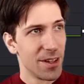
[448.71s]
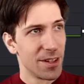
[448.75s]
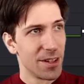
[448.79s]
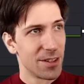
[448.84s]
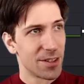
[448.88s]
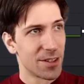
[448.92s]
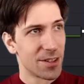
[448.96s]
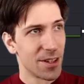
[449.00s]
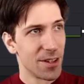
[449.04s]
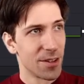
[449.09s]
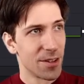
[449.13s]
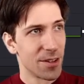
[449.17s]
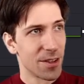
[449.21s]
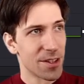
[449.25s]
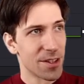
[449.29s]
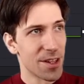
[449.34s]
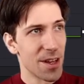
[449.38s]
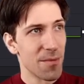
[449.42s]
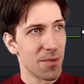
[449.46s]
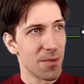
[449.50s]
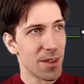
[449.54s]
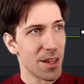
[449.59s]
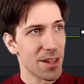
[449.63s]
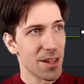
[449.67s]
So the
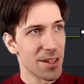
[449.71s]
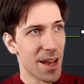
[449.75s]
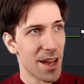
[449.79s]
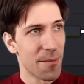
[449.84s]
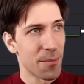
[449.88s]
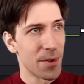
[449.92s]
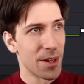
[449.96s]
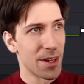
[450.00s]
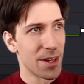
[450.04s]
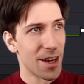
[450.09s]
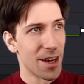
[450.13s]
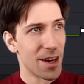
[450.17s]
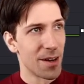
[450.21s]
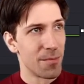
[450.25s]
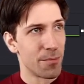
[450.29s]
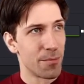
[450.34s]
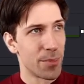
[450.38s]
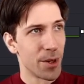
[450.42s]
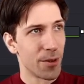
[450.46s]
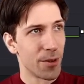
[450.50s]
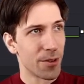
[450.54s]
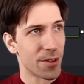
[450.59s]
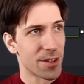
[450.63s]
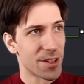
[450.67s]
same thing's happening on
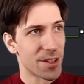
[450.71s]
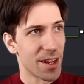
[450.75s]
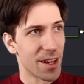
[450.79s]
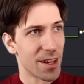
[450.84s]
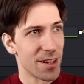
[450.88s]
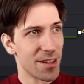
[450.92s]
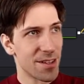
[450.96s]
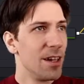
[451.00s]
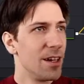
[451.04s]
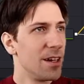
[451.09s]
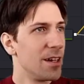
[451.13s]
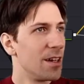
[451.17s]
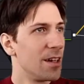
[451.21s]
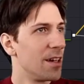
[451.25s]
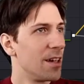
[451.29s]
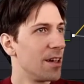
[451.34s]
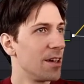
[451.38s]
both sides.